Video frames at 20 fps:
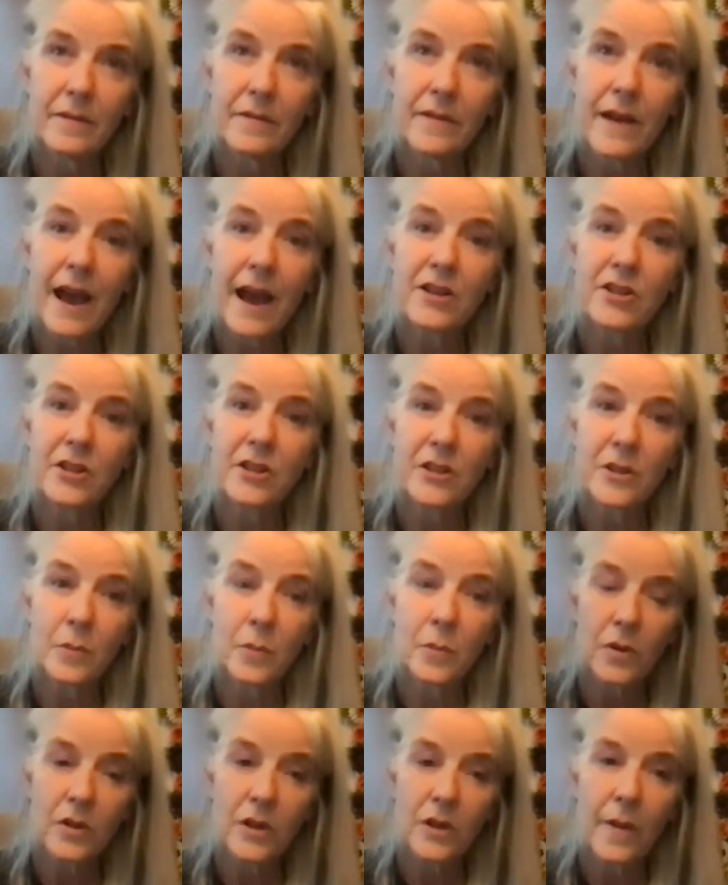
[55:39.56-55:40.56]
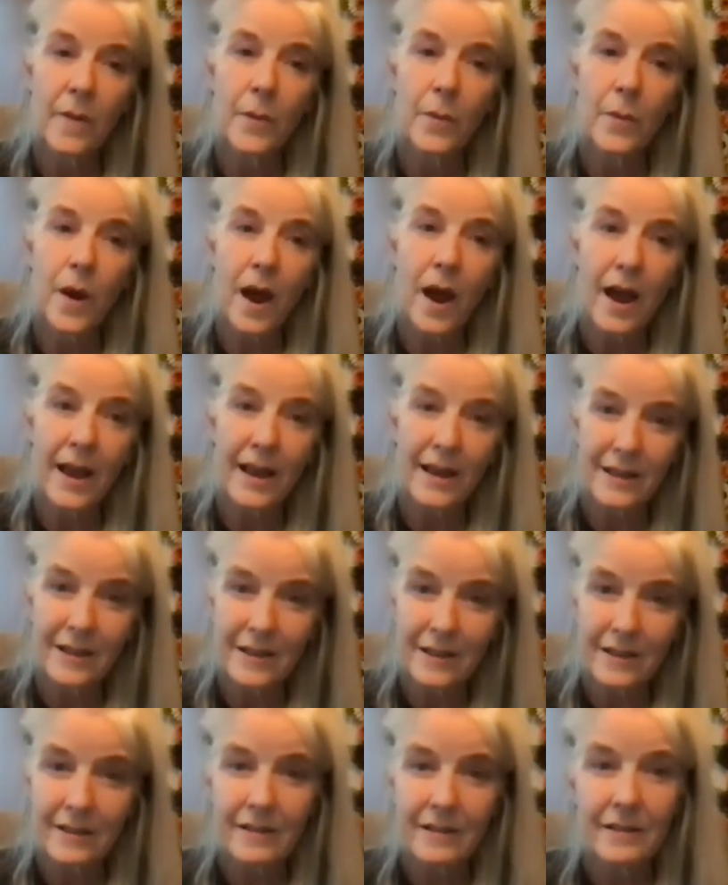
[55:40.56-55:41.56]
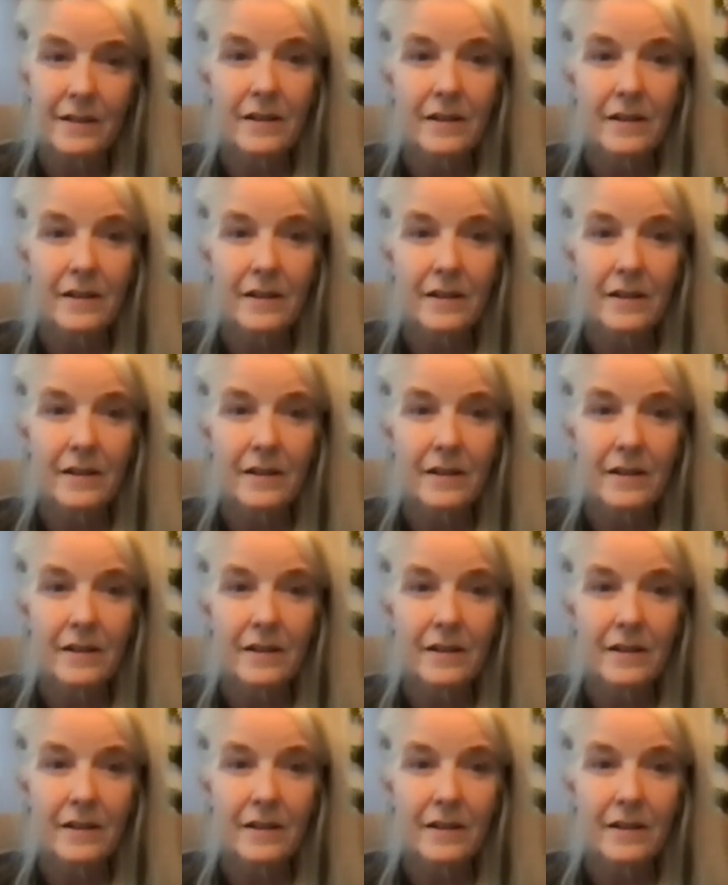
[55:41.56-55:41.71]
fascism was on the rise,